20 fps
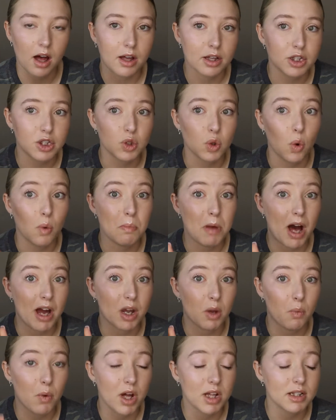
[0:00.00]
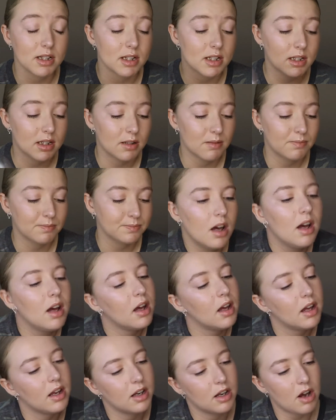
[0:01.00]
Soul Body ones.
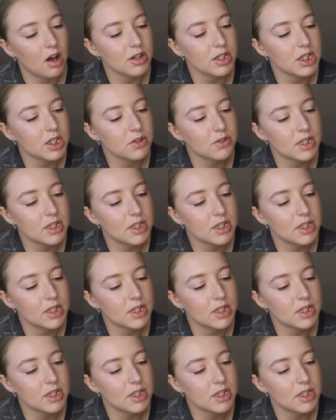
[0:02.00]
And it also